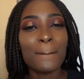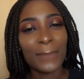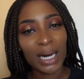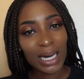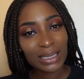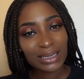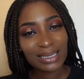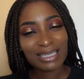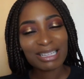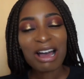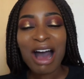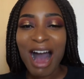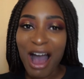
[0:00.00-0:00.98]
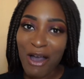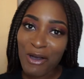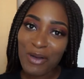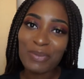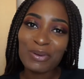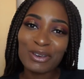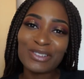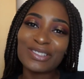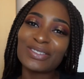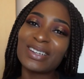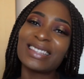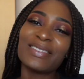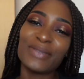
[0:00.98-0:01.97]
But I hope you
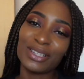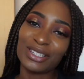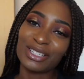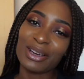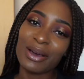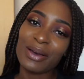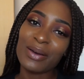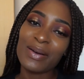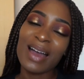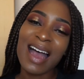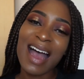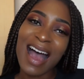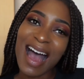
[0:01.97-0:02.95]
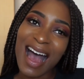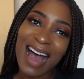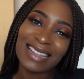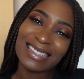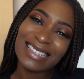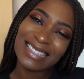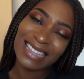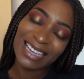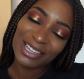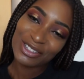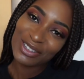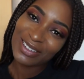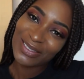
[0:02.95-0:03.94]
enjoyed the video, and
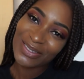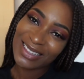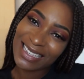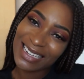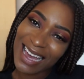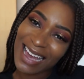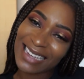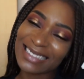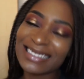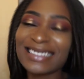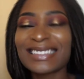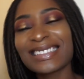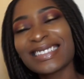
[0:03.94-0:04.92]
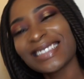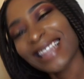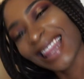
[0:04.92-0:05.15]
stay tuned for the next.